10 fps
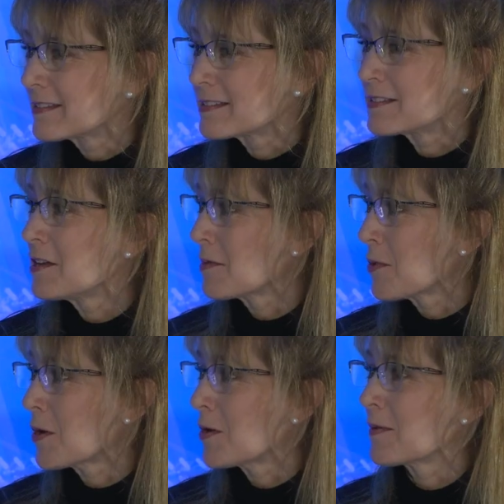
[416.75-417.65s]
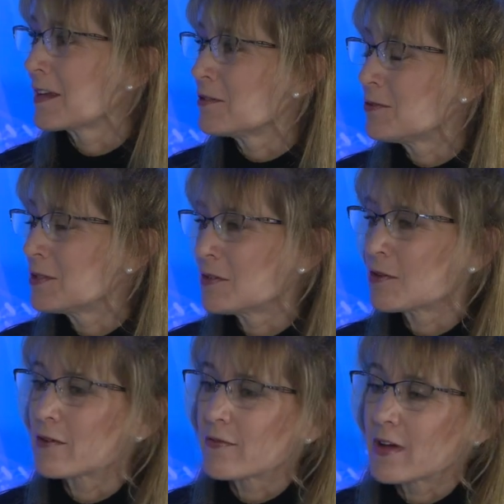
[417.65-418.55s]
CMO at UC
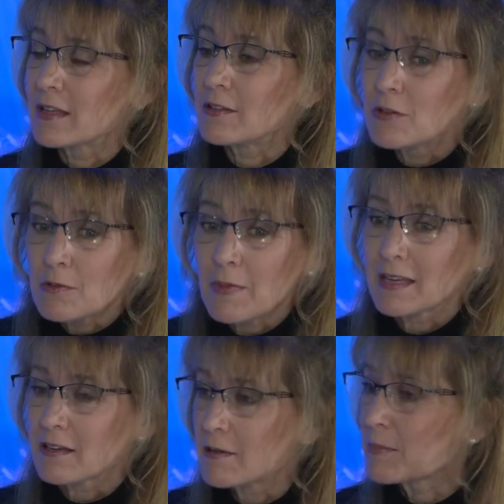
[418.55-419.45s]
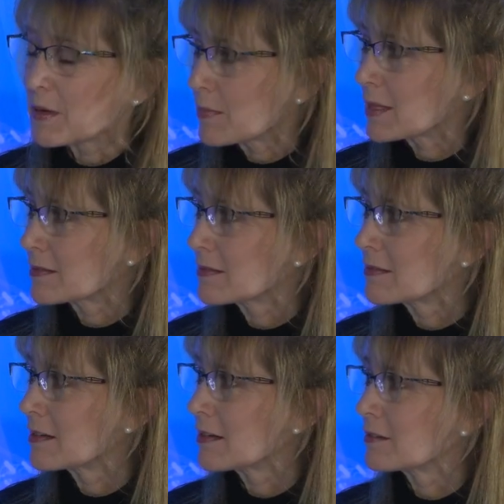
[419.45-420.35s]
Irvine, you made a commitment
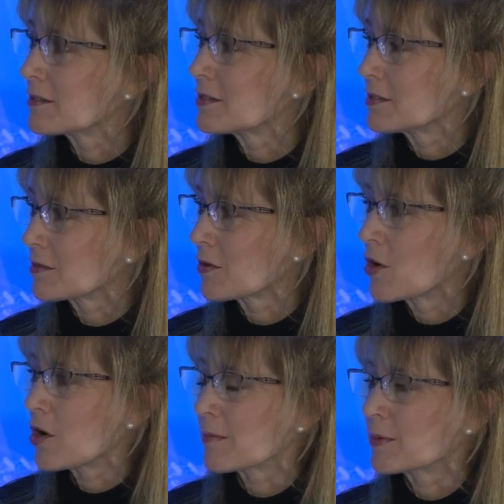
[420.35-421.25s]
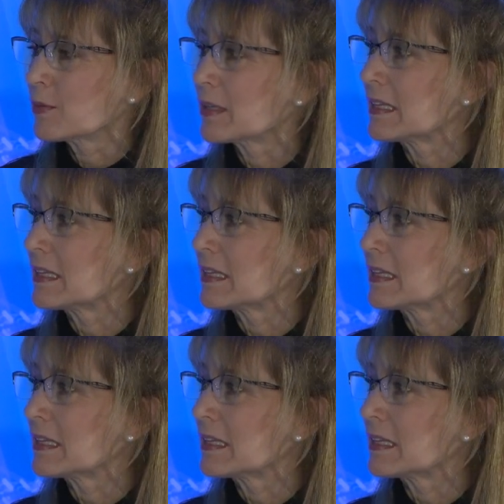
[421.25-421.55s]
to zero harm and really